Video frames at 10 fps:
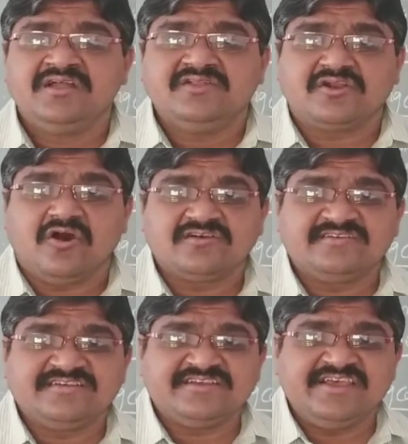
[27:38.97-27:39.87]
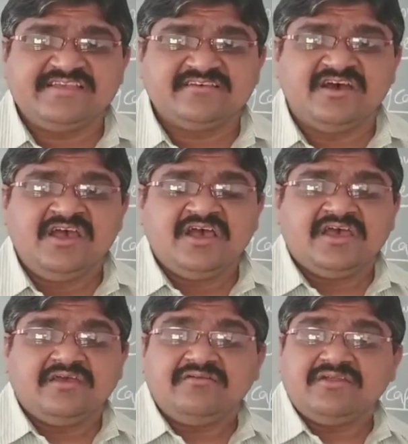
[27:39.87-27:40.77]
That oxygen is
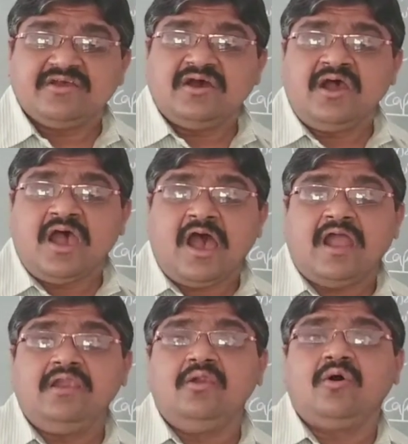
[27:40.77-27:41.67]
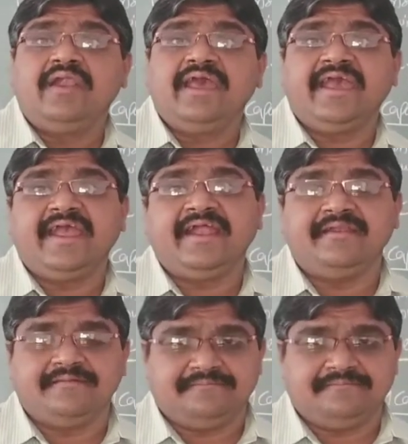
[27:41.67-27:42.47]
unloaded.